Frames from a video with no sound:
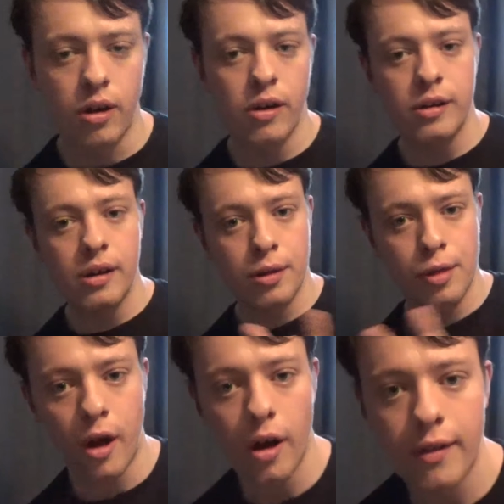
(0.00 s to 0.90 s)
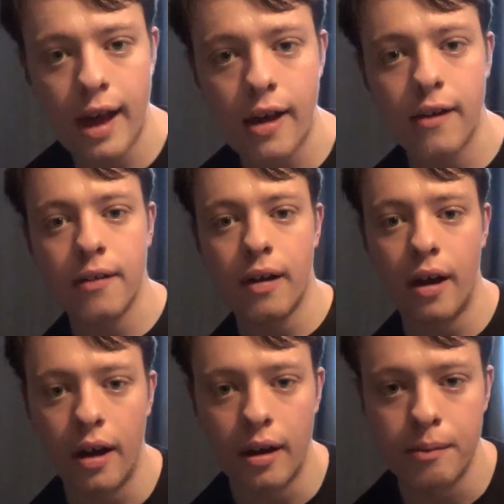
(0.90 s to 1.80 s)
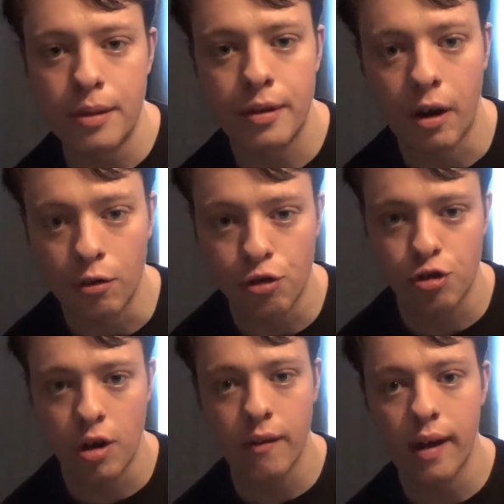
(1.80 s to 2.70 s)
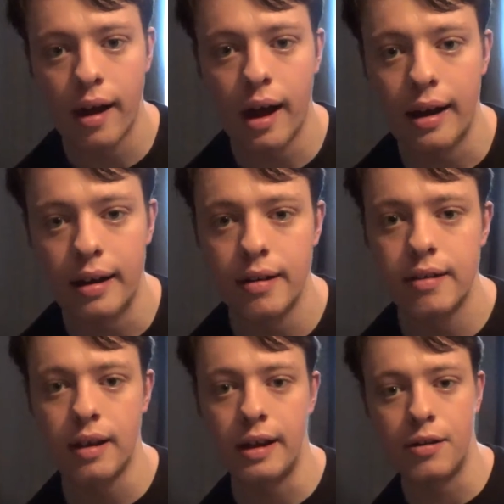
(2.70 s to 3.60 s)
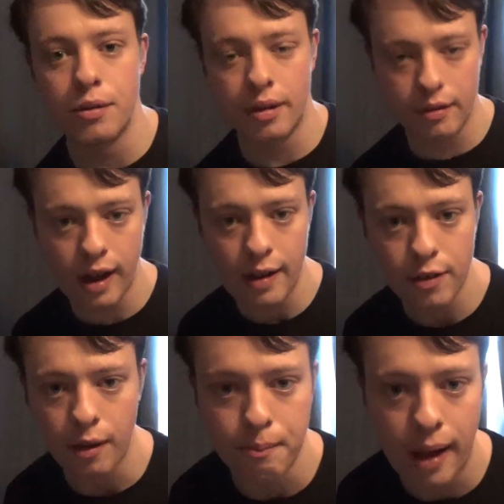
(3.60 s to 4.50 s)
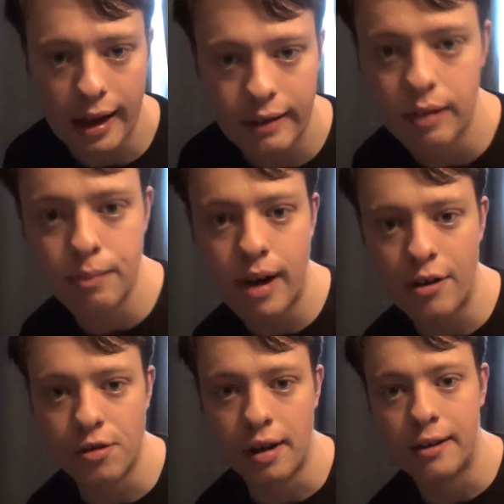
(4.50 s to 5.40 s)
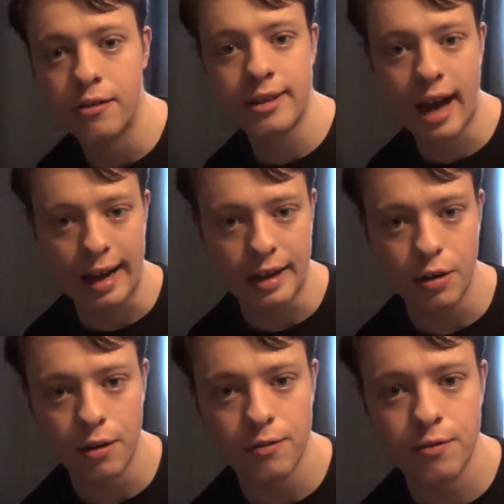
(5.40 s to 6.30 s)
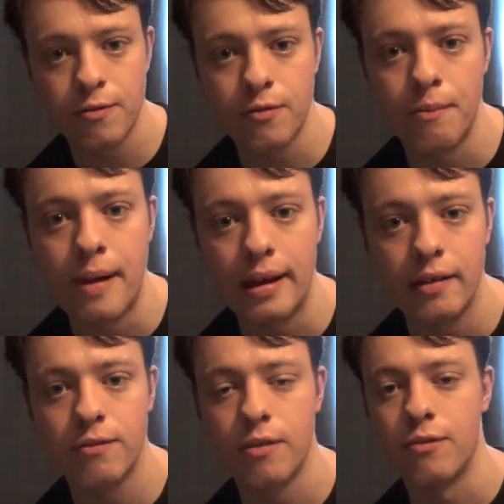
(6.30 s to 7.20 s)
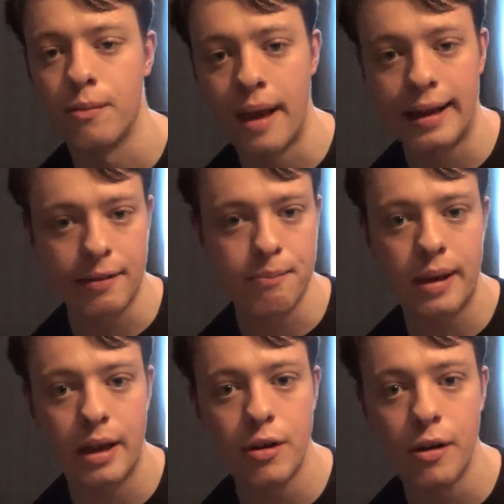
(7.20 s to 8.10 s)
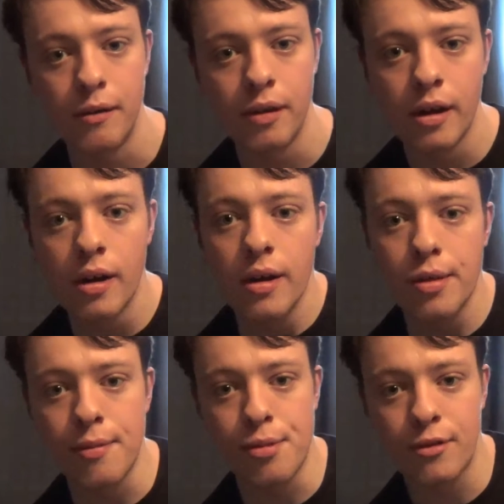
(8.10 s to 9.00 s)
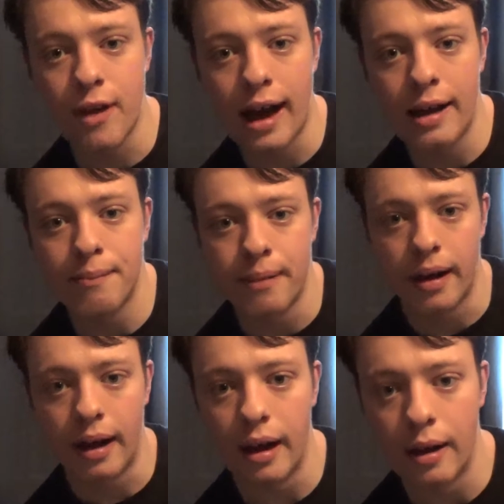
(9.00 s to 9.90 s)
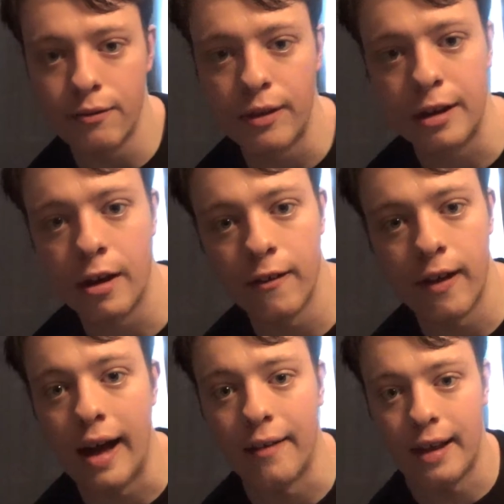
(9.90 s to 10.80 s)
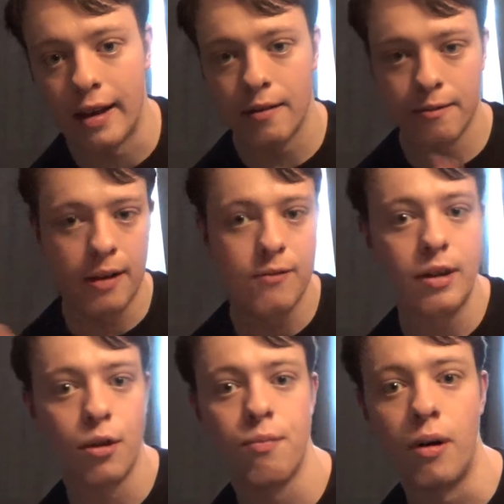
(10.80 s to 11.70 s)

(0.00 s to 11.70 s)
You saw there, he's called Stuart, and he does a great Tom Baker impression, and he was kind enough for making me a new subscribe video at the end of my videos.